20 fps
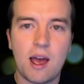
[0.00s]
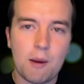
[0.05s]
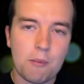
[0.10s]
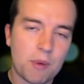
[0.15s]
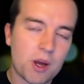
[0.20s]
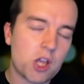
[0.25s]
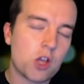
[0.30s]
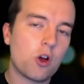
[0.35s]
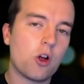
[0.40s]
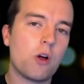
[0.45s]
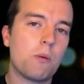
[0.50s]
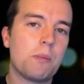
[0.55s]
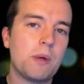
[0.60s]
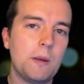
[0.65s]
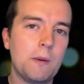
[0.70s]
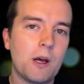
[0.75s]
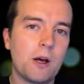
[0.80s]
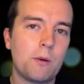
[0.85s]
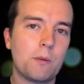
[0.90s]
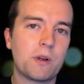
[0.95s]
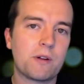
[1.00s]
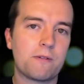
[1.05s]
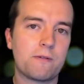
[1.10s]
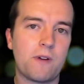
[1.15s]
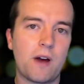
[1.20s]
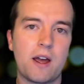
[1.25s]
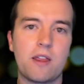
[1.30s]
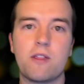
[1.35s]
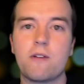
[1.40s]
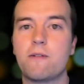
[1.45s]
but you'll be able to
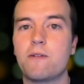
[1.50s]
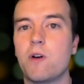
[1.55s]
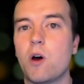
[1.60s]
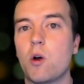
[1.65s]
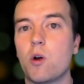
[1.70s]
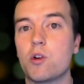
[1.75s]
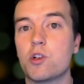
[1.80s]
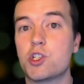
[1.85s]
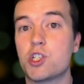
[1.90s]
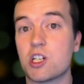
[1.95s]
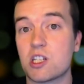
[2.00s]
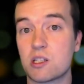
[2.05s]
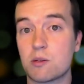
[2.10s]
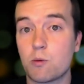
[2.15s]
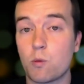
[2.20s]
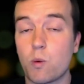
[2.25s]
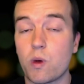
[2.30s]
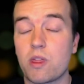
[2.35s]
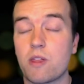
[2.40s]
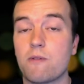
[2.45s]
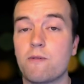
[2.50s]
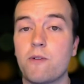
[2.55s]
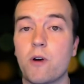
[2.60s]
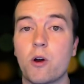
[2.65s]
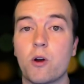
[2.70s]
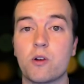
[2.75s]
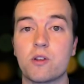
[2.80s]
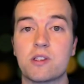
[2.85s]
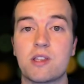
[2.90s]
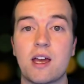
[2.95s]
find the photos just with the
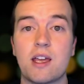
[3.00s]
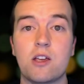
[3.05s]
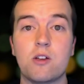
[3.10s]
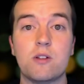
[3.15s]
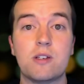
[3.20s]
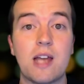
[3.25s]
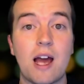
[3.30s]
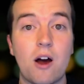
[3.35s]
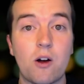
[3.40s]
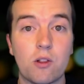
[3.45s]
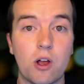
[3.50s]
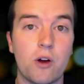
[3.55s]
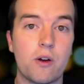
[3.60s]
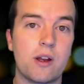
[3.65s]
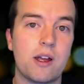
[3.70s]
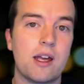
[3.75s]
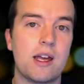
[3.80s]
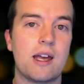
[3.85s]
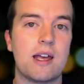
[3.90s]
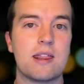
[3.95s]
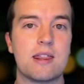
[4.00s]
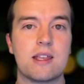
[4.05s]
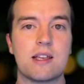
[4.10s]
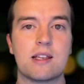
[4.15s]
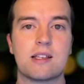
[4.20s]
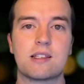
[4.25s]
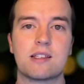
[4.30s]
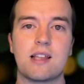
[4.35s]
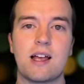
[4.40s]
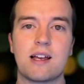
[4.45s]
photos that you download in
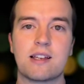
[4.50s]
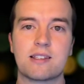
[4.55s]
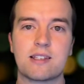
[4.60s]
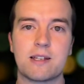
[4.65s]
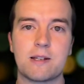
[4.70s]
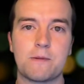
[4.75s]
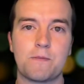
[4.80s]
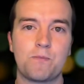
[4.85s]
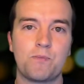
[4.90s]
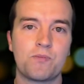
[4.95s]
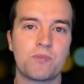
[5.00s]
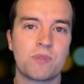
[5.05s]
this lesson.